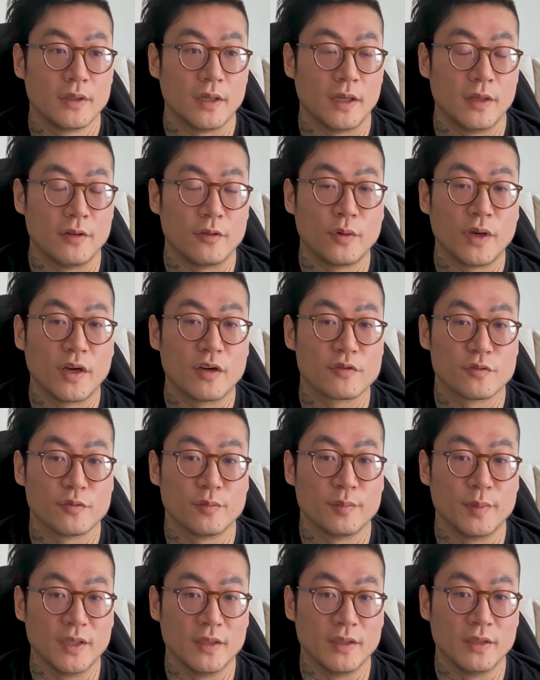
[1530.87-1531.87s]
And 3 hours would
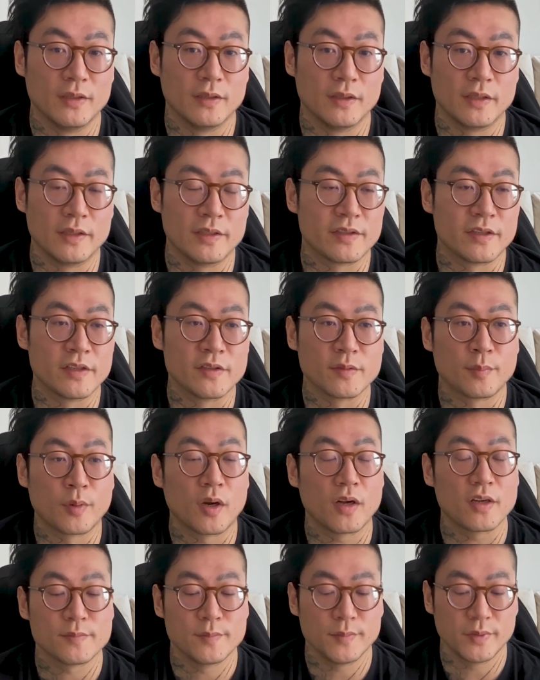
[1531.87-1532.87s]
be, it's
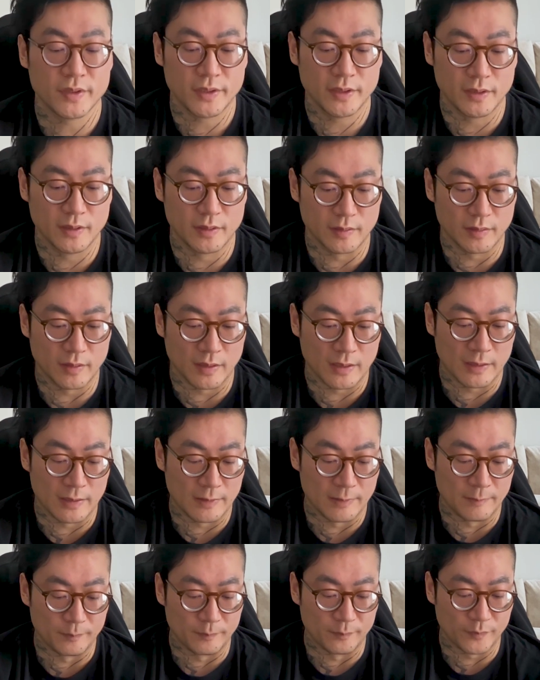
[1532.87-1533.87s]
approximately
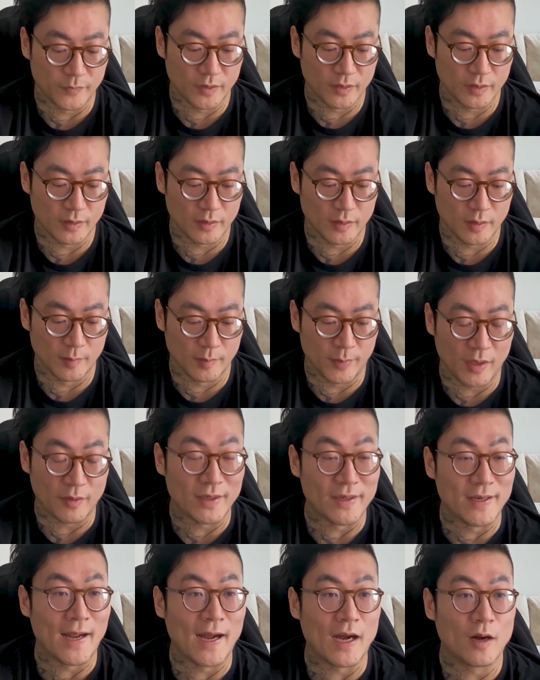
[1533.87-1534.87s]
about
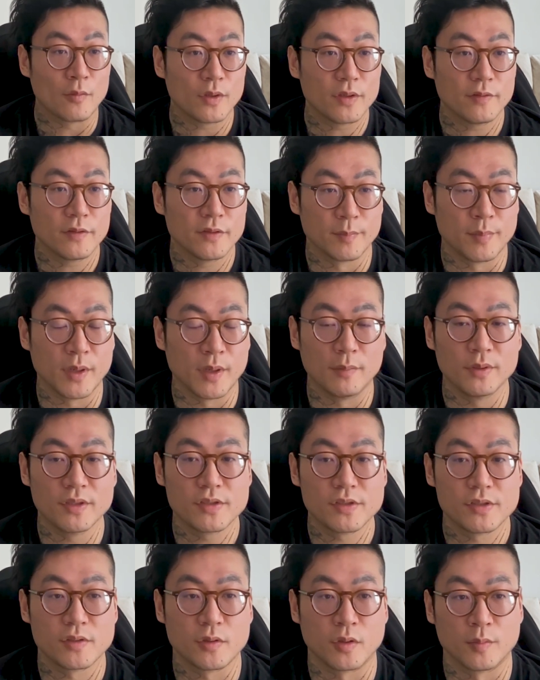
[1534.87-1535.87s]
an hour to
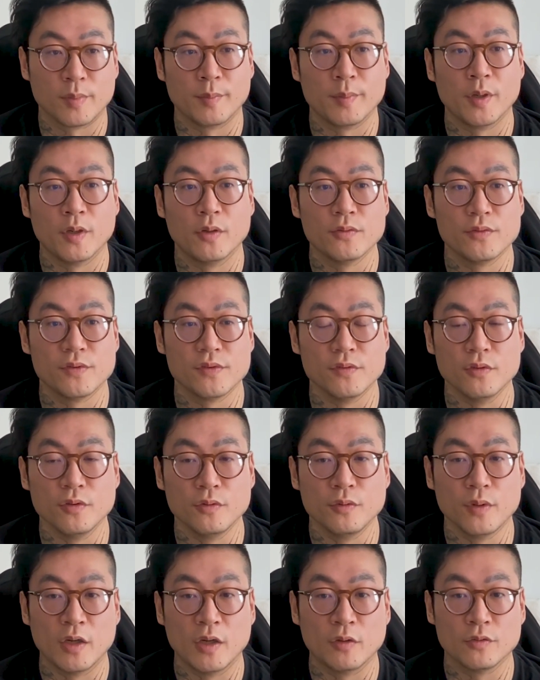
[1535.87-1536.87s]
publish or propose
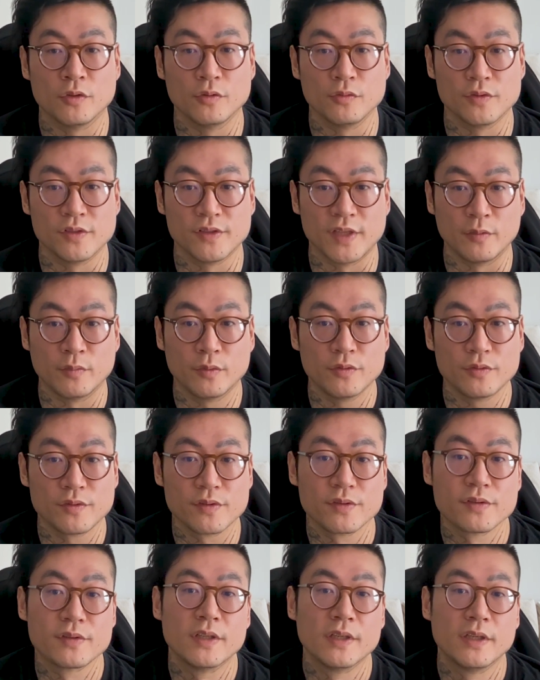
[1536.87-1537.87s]
new L2 state
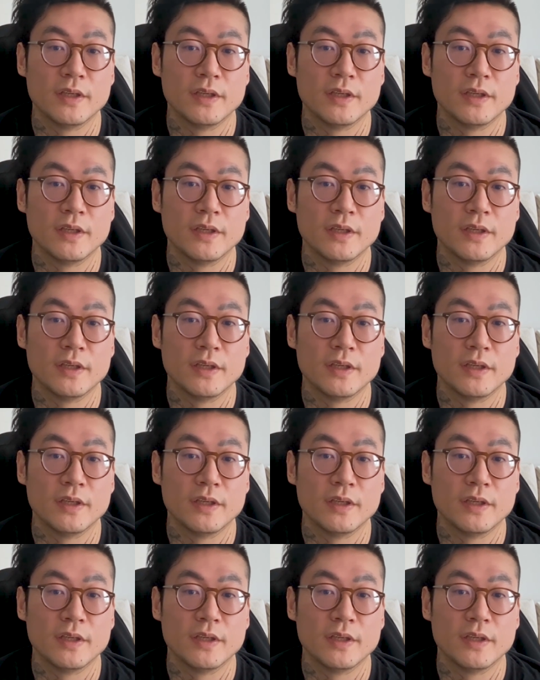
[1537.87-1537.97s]
roots.